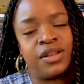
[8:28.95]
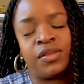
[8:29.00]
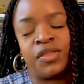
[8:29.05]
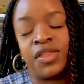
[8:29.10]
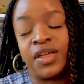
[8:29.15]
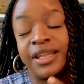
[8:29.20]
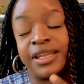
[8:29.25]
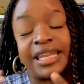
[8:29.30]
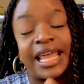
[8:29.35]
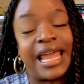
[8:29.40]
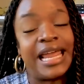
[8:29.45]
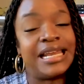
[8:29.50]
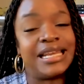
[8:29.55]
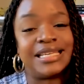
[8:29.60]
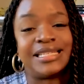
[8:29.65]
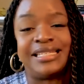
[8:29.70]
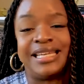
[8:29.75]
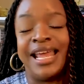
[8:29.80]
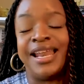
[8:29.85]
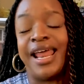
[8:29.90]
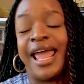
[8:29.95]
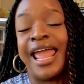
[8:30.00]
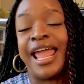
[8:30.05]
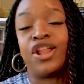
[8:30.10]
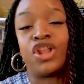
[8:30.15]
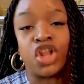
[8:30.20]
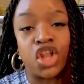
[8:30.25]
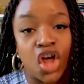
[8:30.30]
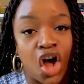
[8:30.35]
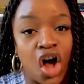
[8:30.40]
the latest in a
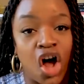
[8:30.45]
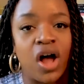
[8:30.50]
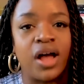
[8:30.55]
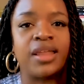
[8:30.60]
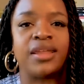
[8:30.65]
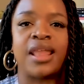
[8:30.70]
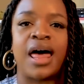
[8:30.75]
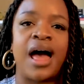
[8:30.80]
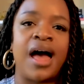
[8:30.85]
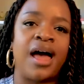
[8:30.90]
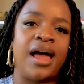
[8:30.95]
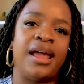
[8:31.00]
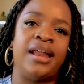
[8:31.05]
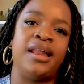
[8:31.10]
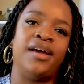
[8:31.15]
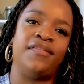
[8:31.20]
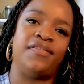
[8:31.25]
long line